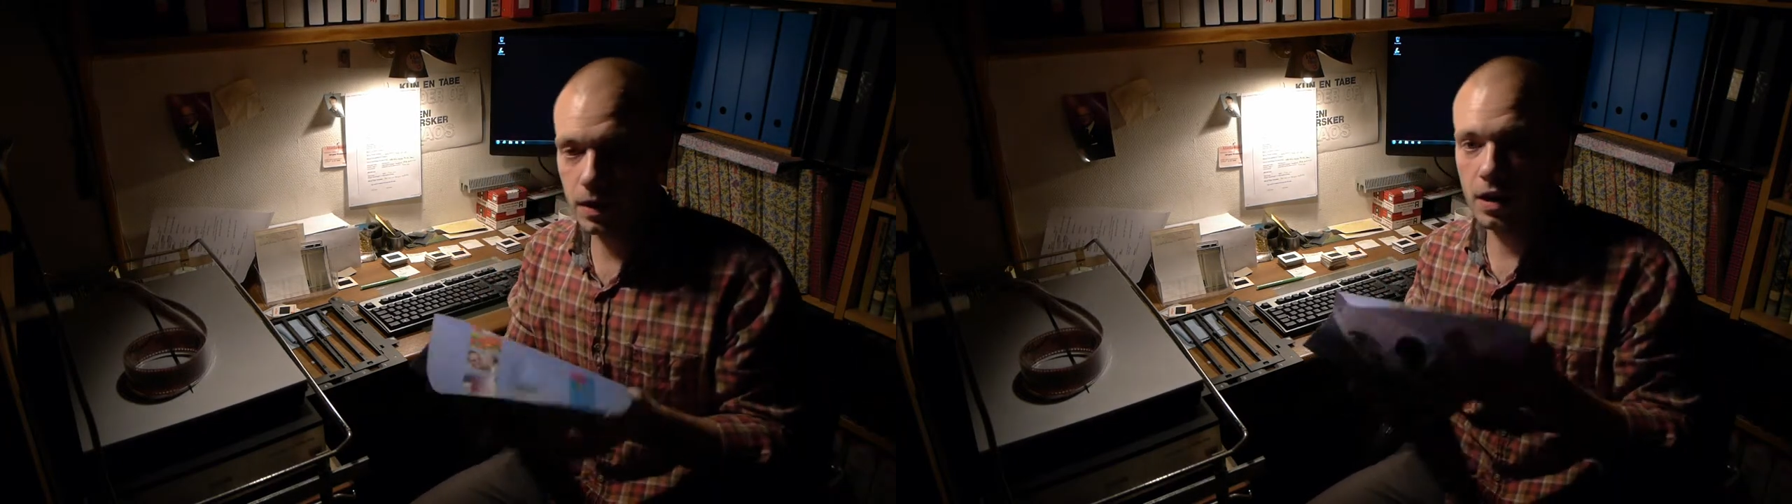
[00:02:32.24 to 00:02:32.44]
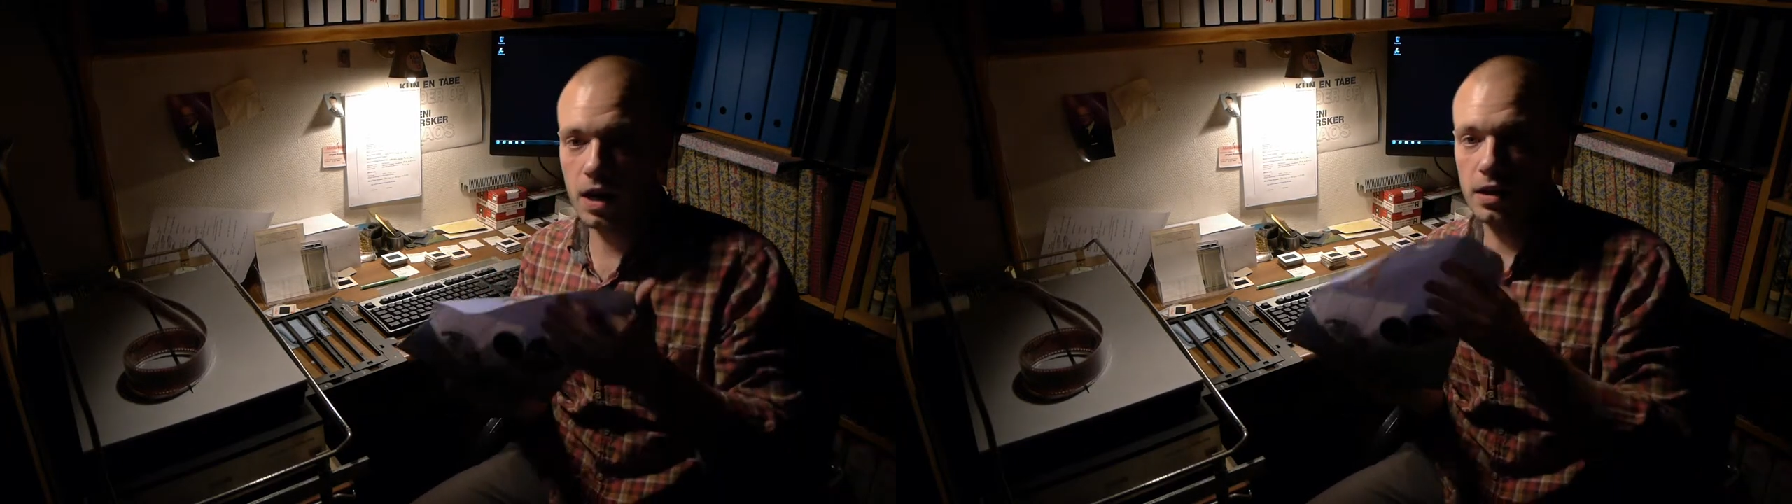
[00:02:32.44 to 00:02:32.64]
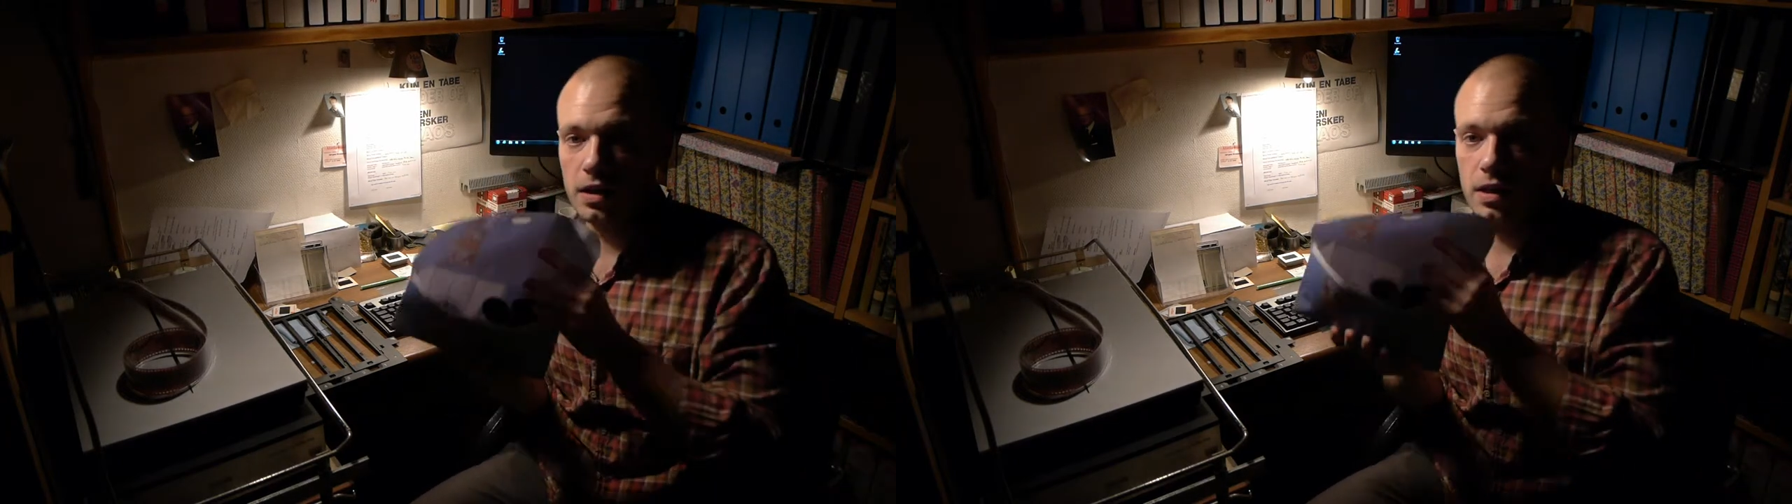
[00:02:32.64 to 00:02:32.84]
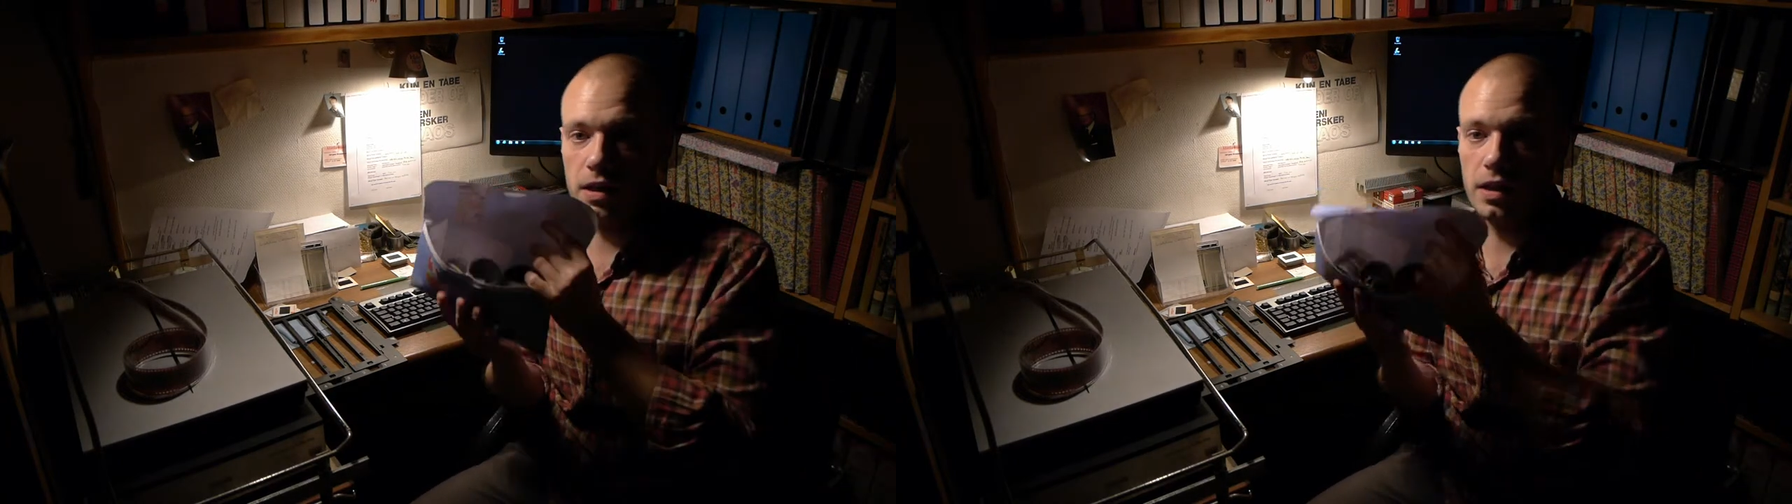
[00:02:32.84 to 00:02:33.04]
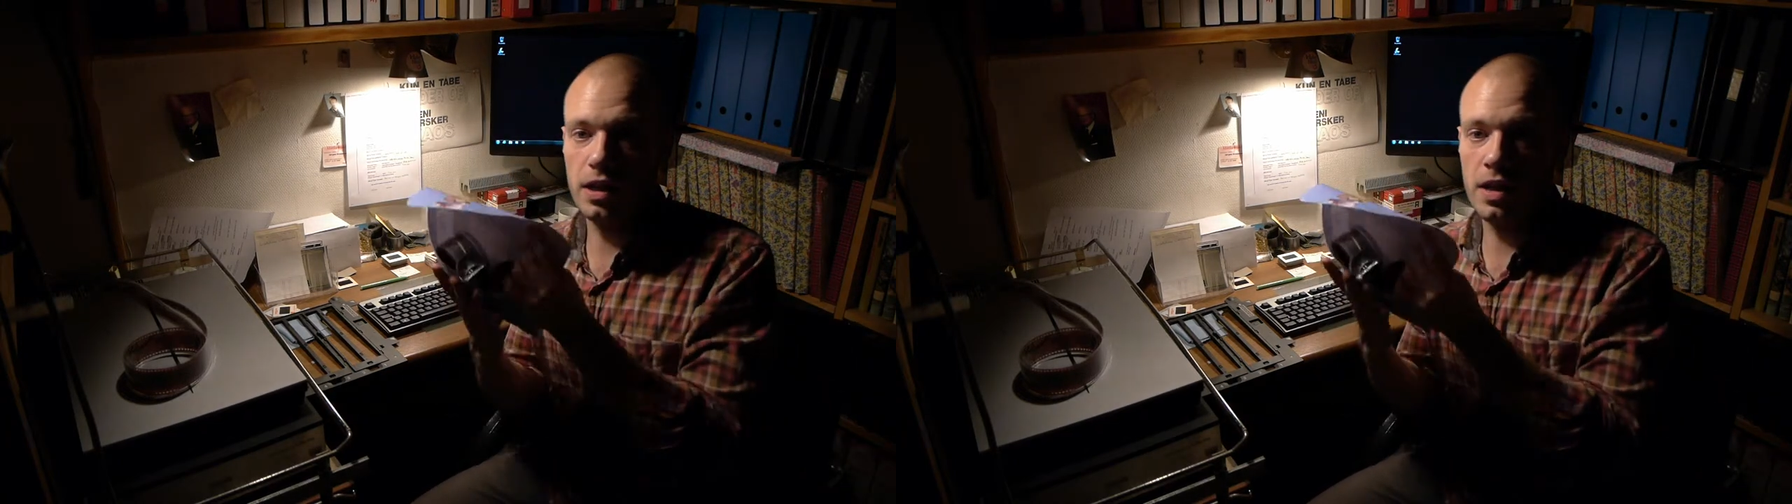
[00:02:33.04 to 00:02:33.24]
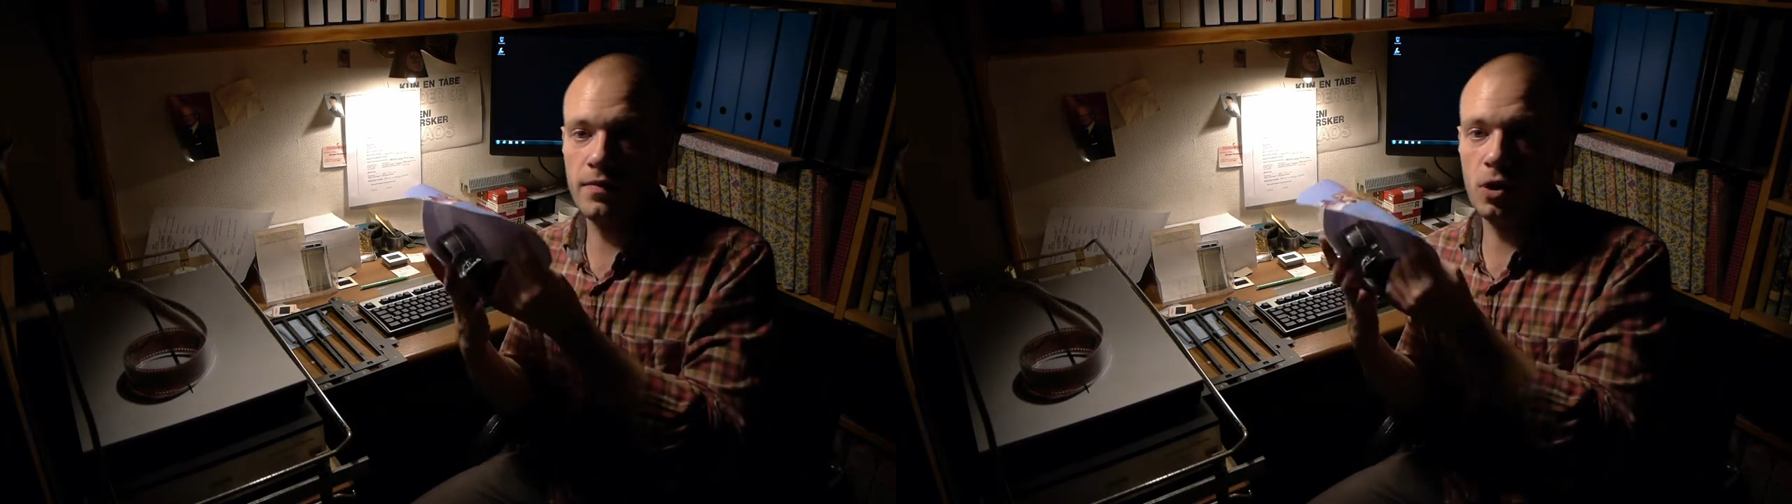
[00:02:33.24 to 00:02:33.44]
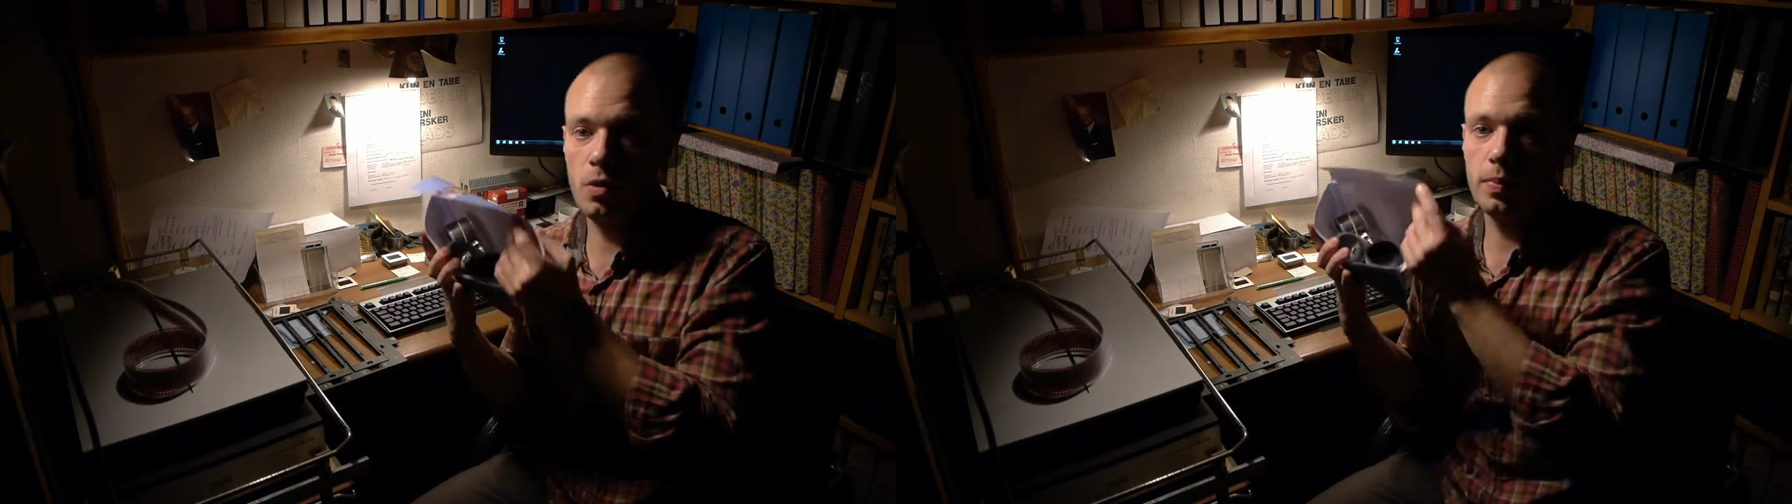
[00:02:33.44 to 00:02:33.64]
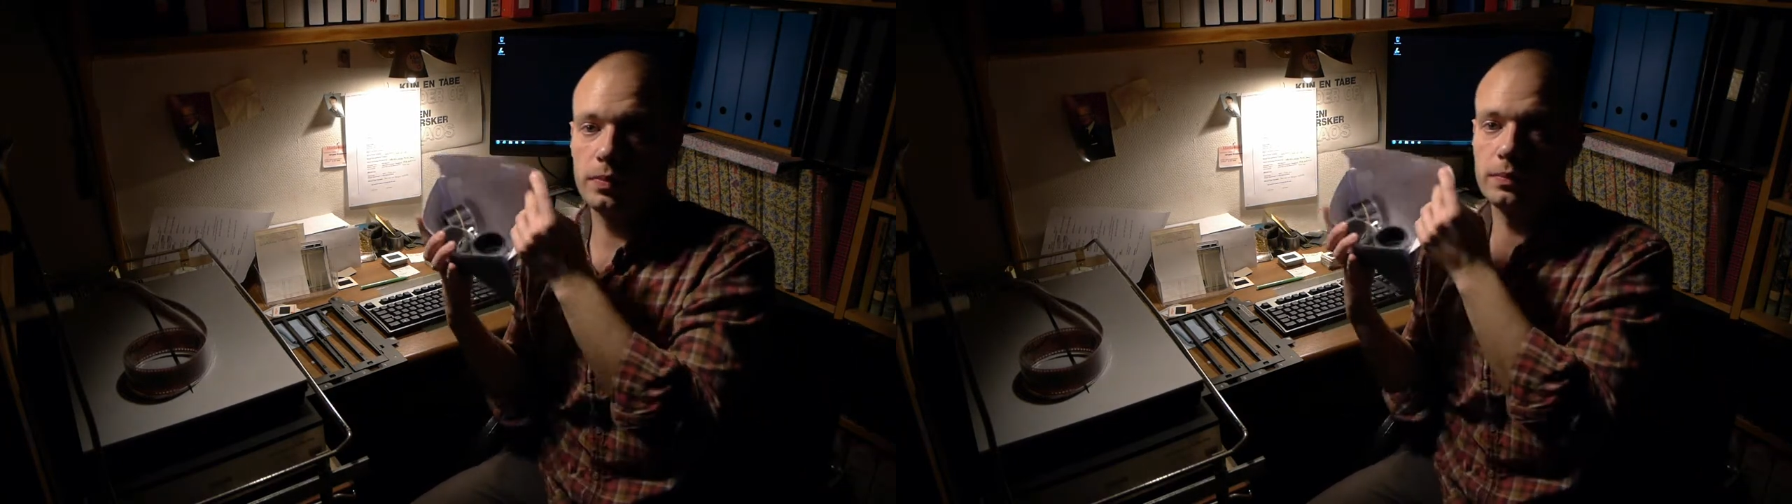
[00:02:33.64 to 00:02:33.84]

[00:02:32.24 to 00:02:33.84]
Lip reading: Got an envelope